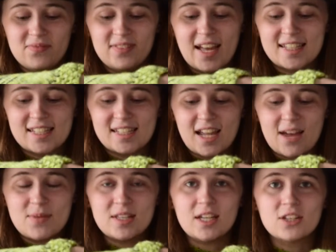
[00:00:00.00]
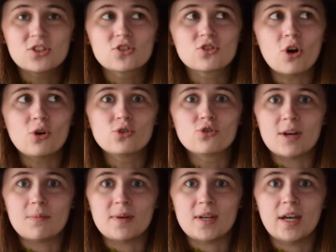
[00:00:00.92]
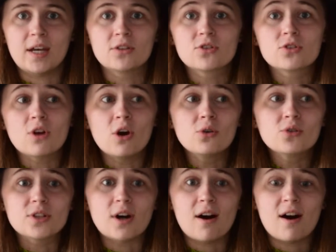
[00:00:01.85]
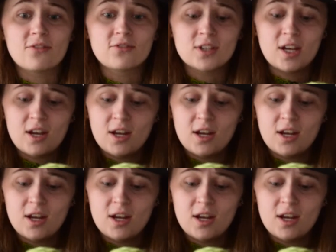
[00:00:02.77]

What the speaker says: I mean, it's so drapey, it's so soft.